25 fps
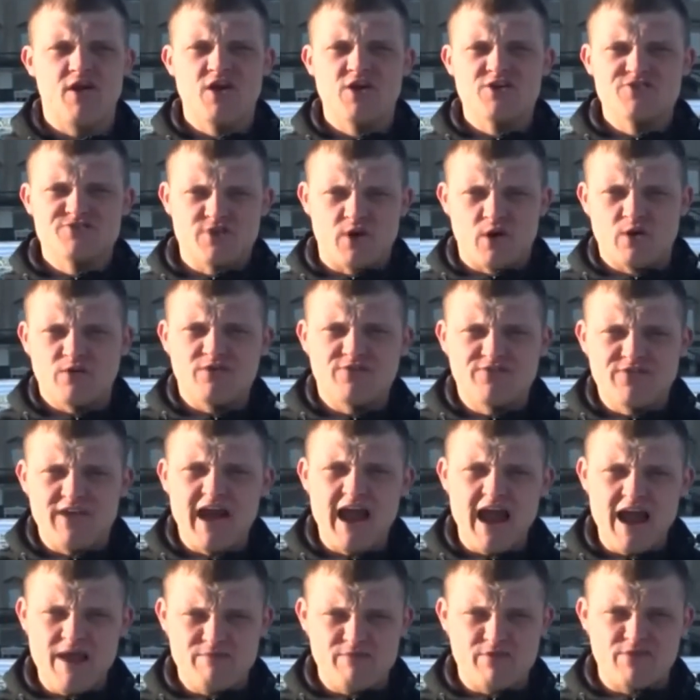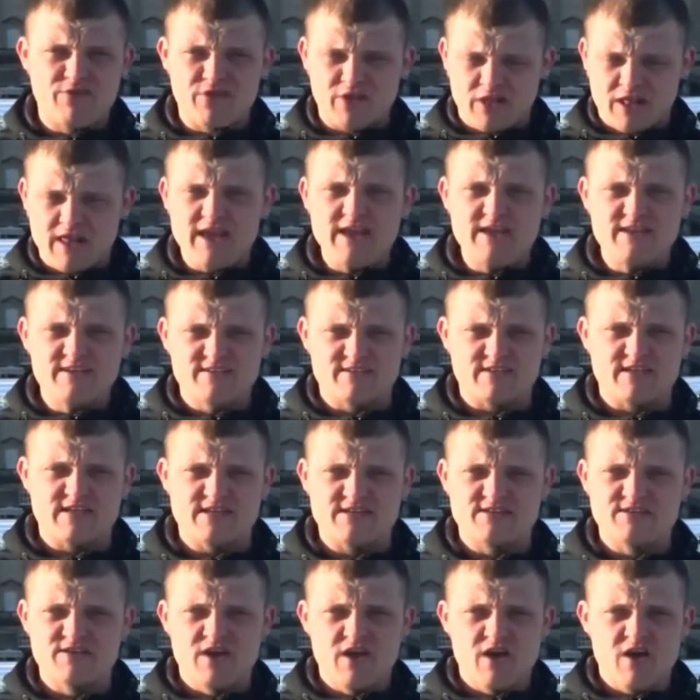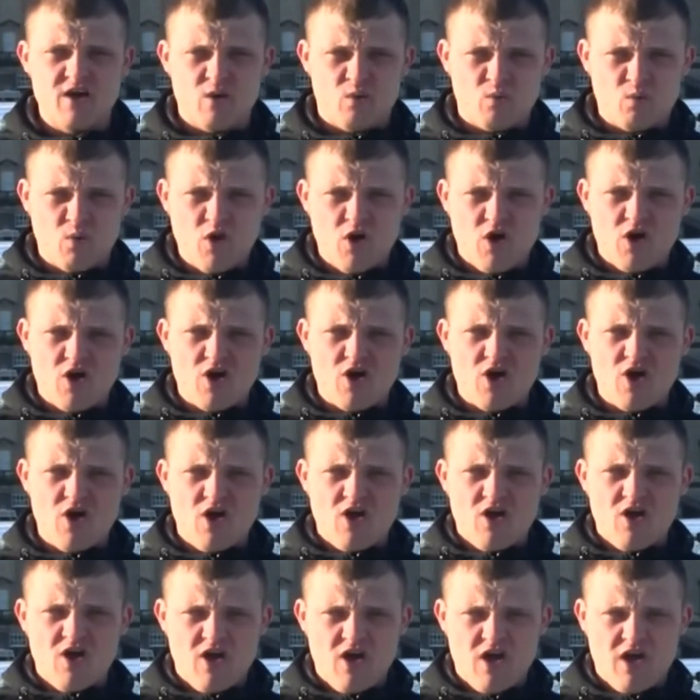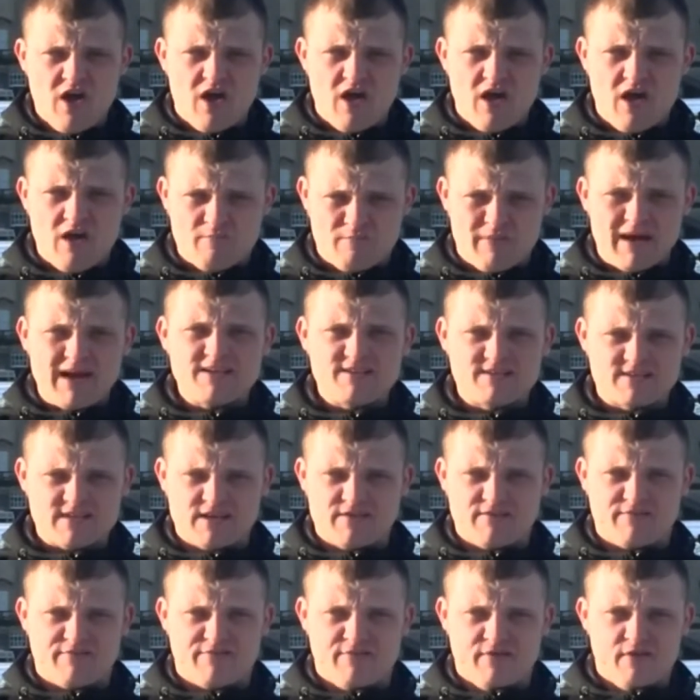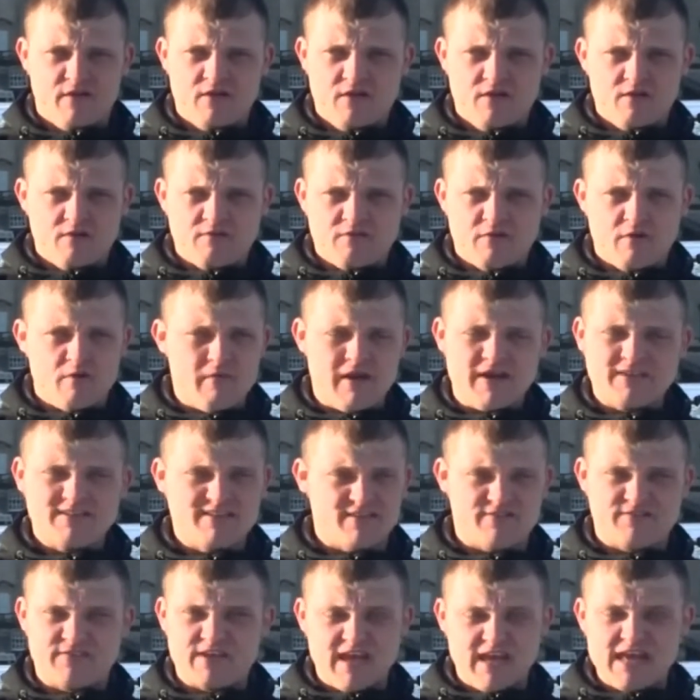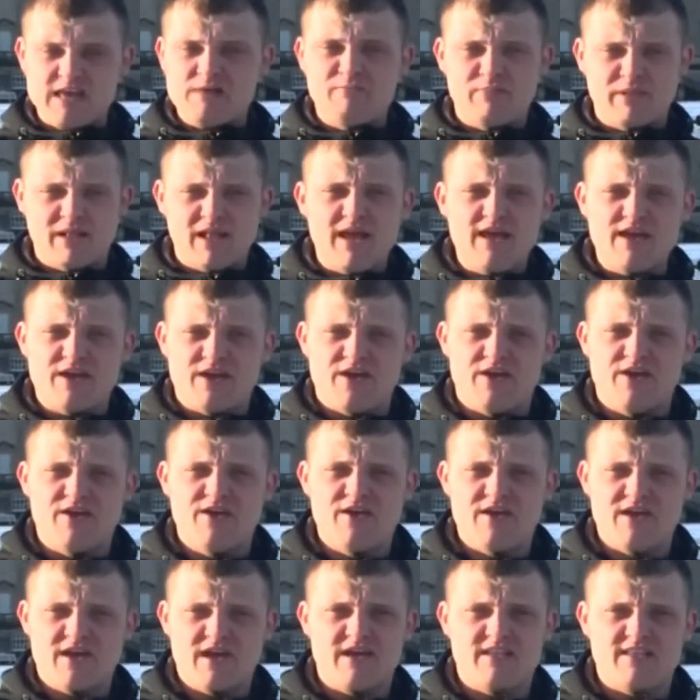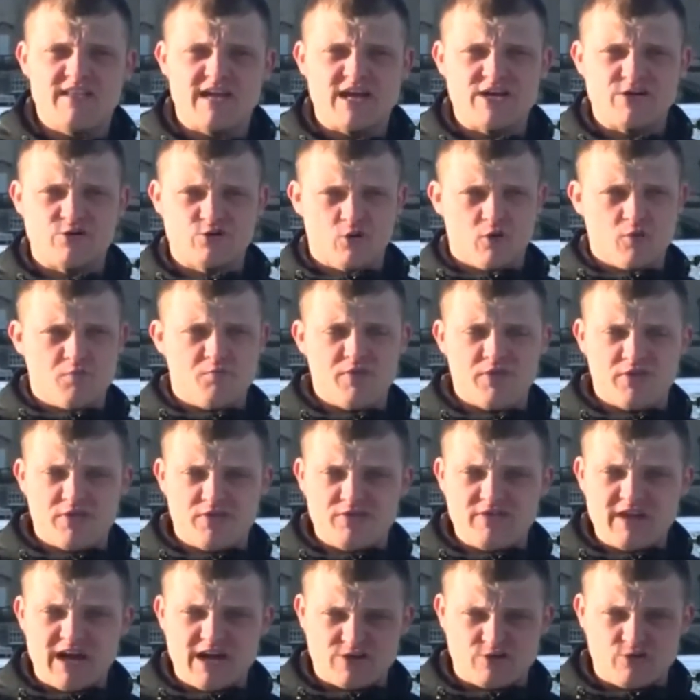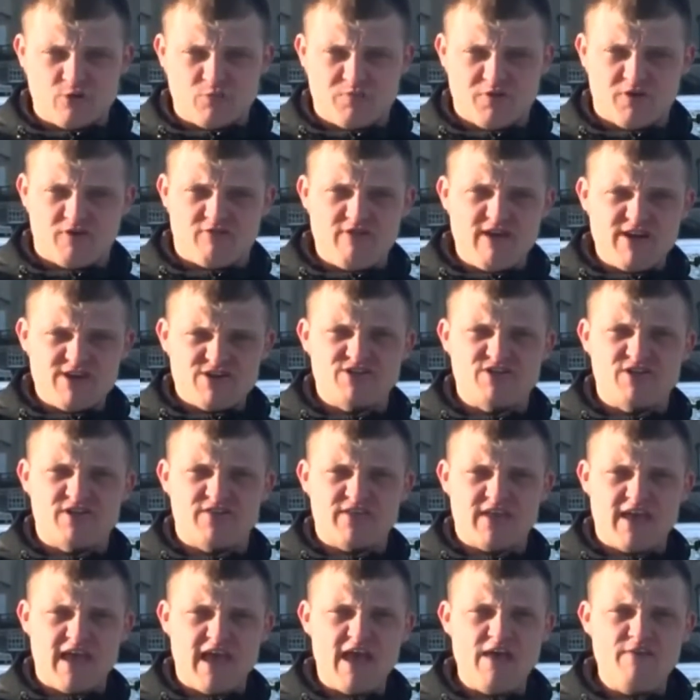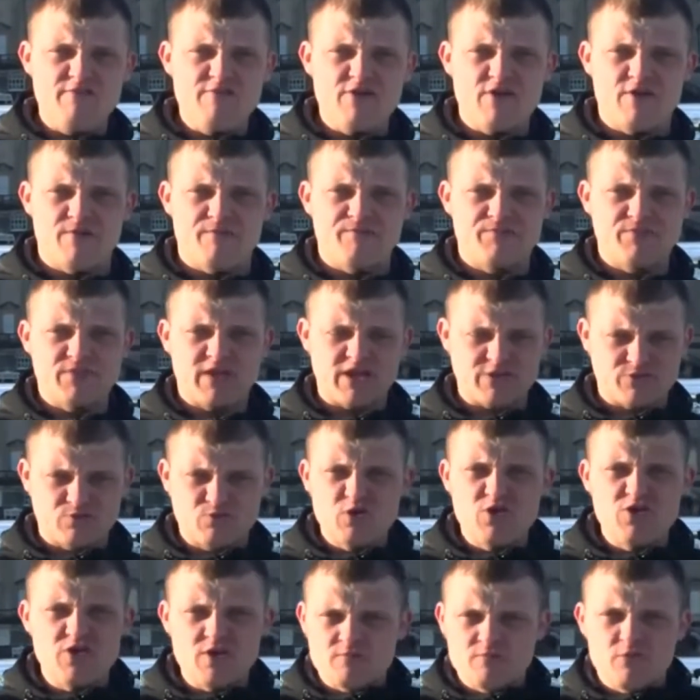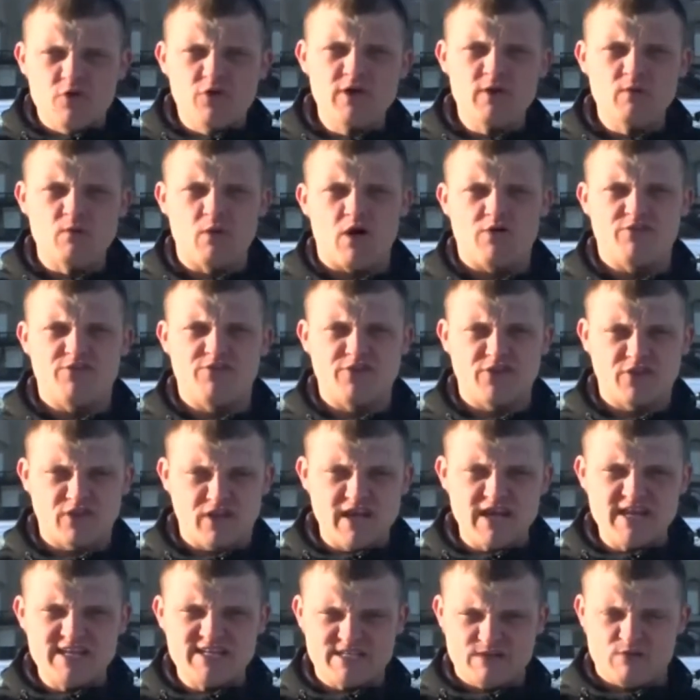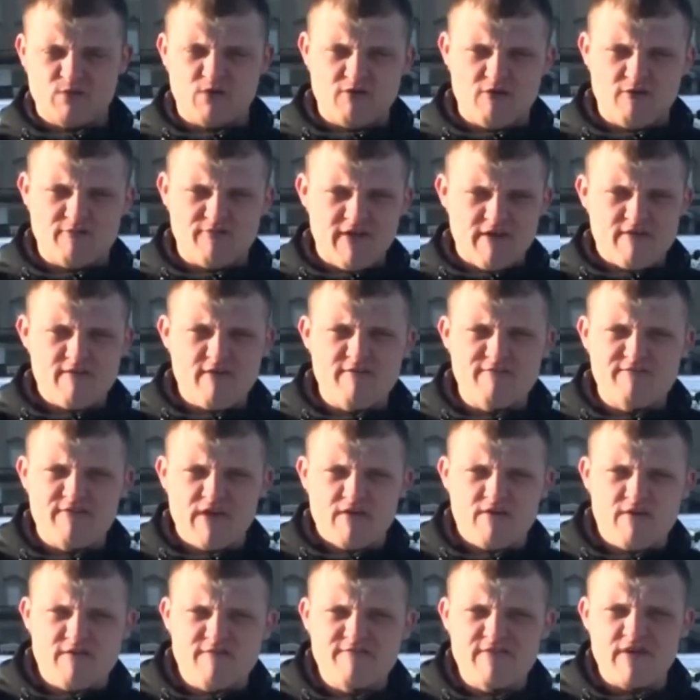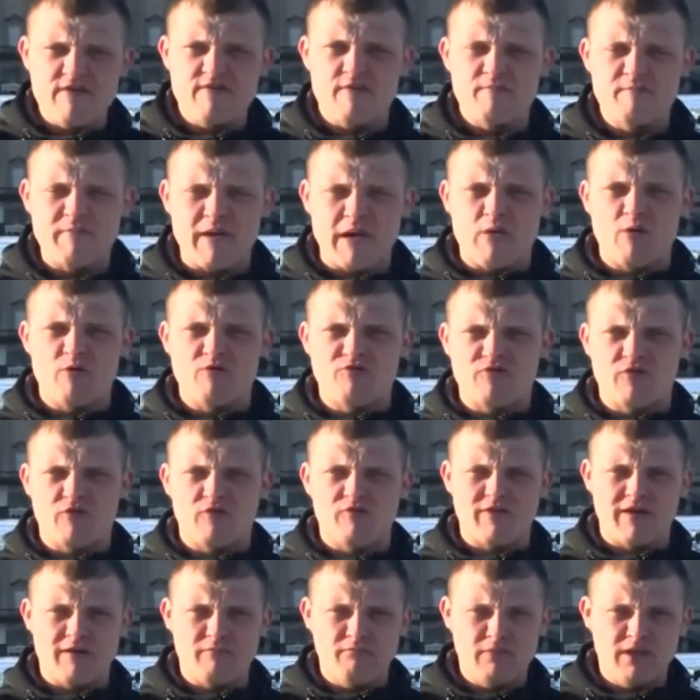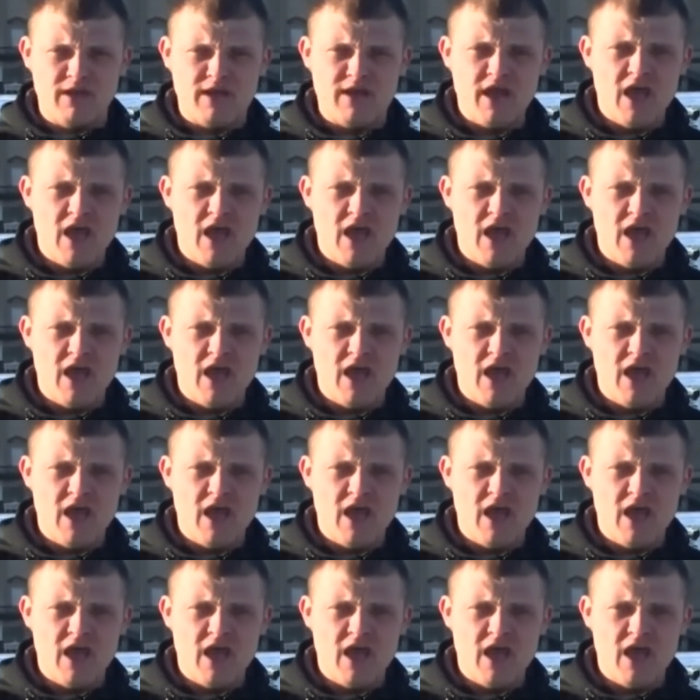So at the time, the De Lacys were a massive key player in the actual progression of the area. That's where the money was. The De Lacy were a very, very, very powerful family,